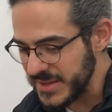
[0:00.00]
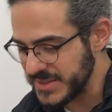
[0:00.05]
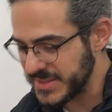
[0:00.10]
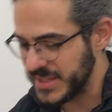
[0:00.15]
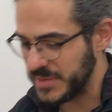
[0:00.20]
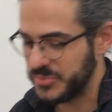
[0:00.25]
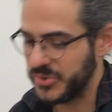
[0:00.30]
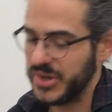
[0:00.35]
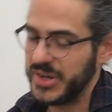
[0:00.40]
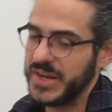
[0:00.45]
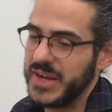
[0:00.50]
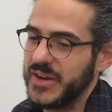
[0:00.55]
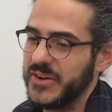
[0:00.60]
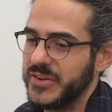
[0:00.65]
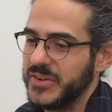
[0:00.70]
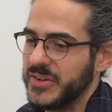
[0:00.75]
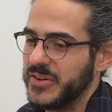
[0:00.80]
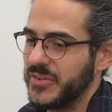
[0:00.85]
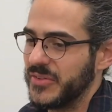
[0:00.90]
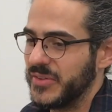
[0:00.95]
separate
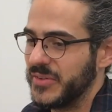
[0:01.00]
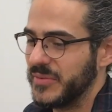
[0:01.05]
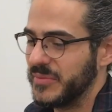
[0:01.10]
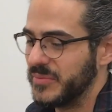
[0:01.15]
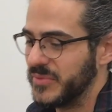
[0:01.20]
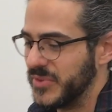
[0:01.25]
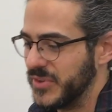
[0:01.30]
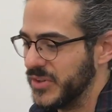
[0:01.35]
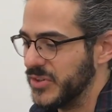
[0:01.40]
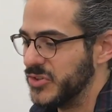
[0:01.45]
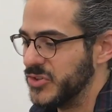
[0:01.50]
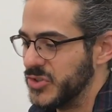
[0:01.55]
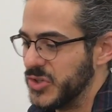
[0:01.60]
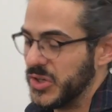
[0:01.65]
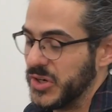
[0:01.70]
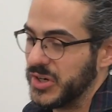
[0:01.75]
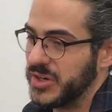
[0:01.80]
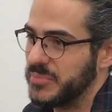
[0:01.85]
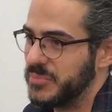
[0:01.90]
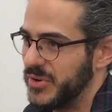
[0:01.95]
out, the
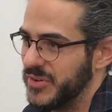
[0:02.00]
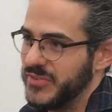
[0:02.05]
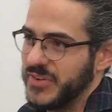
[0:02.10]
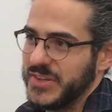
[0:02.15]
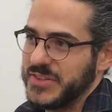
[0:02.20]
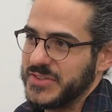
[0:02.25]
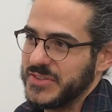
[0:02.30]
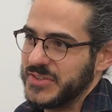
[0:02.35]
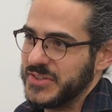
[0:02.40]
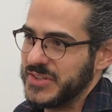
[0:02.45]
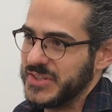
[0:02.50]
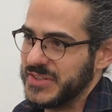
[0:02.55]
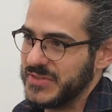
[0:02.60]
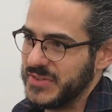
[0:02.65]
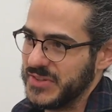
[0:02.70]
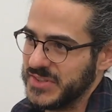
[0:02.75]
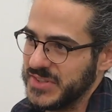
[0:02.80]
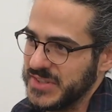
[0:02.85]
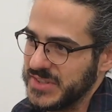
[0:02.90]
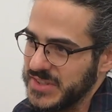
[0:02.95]
jerk professors
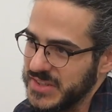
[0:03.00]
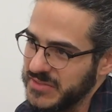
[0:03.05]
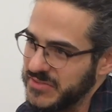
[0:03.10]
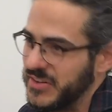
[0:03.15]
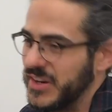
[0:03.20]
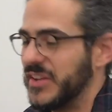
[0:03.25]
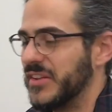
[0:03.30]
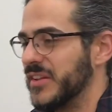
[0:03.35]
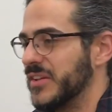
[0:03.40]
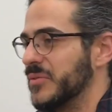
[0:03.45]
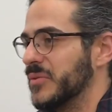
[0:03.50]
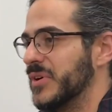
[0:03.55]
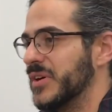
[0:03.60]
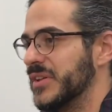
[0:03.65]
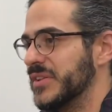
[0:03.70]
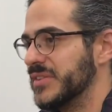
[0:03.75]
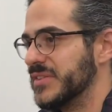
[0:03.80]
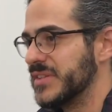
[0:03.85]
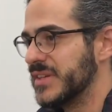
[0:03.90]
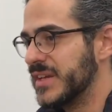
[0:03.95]
versus the friendly
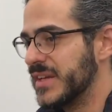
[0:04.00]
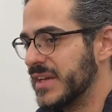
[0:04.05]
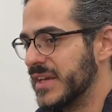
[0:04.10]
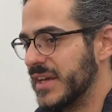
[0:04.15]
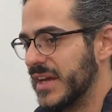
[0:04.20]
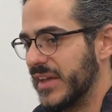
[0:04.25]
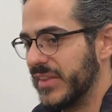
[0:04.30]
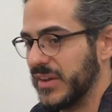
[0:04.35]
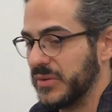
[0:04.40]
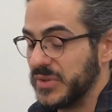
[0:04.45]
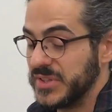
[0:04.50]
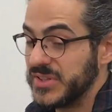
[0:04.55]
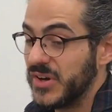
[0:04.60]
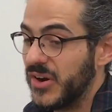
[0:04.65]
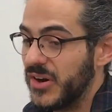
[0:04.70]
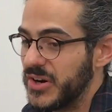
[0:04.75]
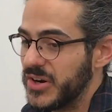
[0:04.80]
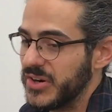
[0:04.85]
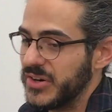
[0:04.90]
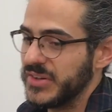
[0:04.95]
ones. I think what's
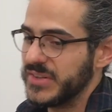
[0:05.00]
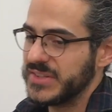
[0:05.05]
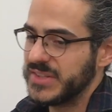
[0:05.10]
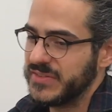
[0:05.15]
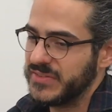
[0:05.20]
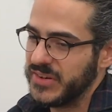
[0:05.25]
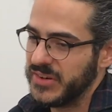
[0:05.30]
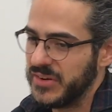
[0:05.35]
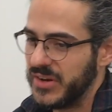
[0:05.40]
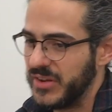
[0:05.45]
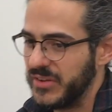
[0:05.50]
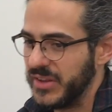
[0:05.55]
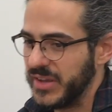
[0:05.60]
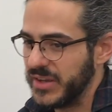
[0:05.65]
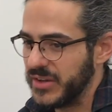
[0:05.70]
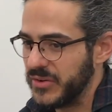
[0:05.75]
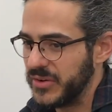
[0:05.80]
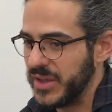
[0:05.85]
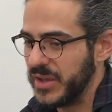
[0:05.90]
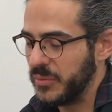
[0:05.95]
harder is to figure out
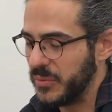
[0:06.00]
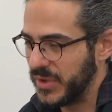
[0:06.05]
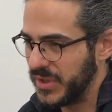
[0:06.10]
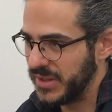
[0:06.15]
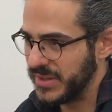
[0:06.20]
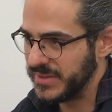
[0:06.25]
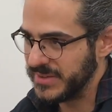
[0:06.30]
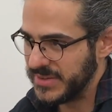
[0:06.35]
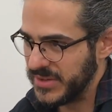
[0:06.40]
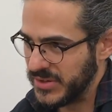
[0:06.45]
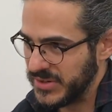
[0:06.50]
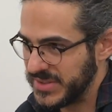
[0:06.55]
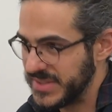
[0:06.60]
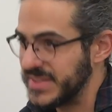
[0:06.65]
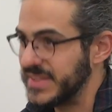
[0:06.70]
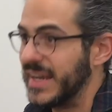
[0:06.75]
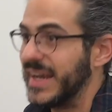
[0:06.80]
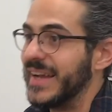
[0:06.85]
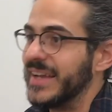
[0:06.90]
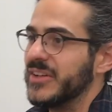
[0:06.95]
like, okay, what is their
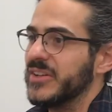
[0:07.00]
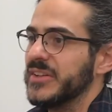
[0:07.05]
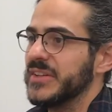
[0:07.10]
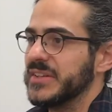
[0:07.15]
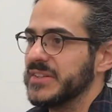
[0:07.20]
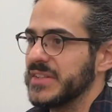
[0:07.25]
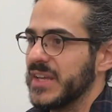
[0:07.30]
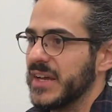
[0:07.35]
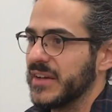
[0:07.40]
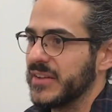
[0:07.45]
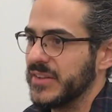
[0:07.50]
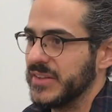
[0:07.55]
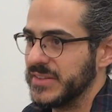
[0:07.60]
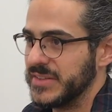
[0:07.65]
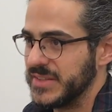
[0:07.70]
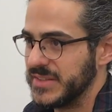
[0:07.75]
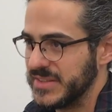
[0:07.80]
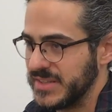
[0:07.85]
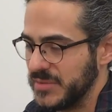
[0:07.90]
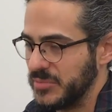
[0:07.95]
style exactly? Is
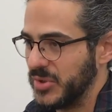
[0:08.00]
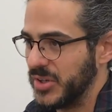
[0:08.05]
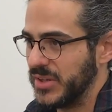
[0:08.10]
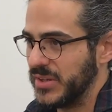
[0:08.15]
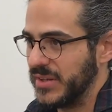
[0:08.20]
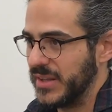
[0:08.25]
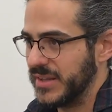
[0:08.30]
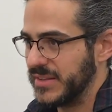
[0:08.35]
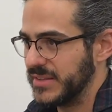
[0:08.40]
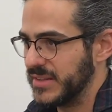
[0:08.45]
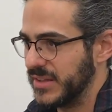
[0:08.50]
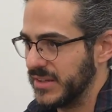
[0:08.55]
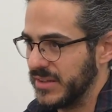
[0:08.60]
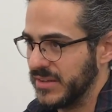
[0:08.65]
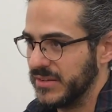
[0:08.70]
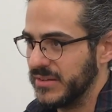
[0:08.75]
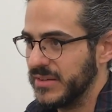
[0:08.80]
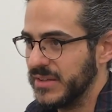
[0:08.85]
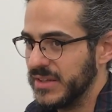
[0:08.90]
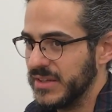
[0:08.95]
this someone that's
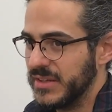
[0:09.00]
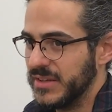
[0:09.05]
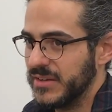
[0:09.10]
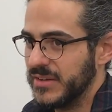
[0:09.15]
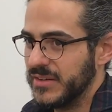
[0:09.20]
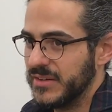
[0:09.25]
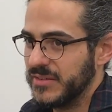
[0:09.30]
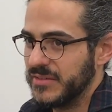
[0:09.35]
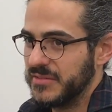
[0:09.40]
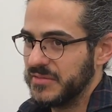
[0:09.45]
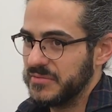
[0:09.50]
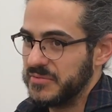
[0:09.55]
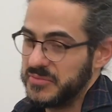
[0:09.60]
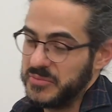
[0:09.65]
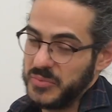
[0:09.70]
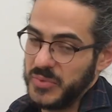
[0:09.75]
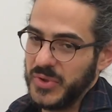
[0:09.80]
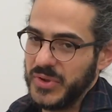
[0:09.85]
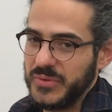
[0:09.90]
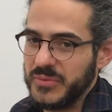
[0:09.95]
gonna,
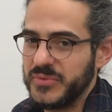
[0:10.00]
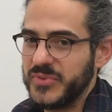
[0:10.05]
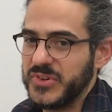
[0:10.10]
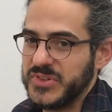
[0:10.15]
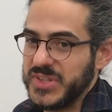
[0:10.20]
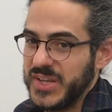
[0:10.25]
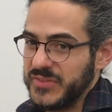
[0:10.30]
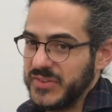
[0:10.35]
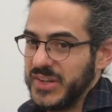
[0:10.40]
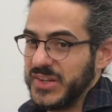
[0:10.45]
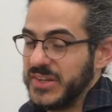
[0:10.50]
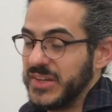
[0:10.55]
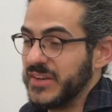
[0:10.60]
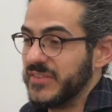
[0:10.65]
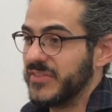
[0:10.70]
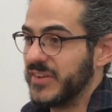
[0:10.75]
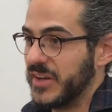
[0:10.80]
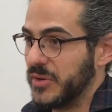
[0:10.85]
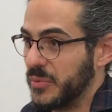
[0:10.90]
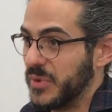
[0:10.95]
well, first you have to
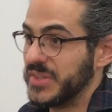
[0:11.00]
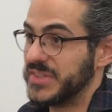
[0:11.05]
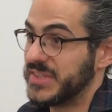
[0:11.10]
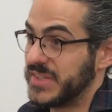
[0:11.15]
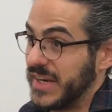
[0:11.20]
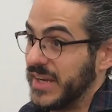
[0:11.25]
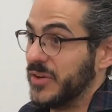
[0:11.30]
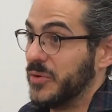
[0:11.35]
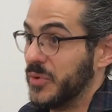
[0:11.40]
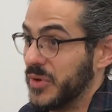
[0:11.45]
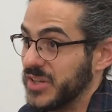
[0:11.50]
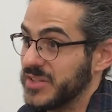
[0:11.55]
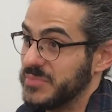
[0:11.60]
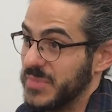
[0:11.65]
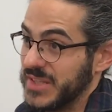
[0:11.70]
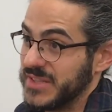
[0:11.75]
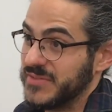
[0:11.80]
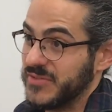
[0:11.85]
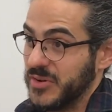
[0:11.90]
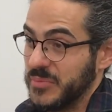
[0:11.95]
identify what style works
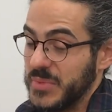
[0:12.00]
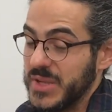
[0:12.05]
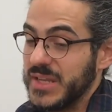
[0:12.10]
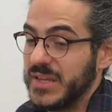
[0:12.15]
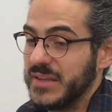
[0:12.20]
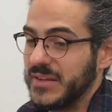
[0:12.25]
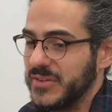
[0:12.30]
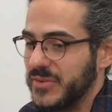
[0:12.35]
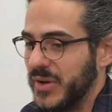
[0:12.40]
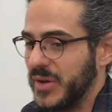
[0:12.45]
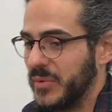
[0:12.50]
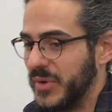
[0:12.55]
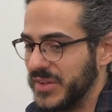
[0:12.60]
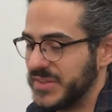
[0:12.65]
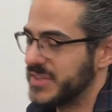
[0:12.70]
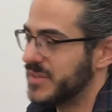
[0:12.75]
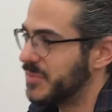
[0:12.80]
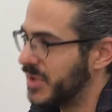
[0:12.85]
best for me. Do I want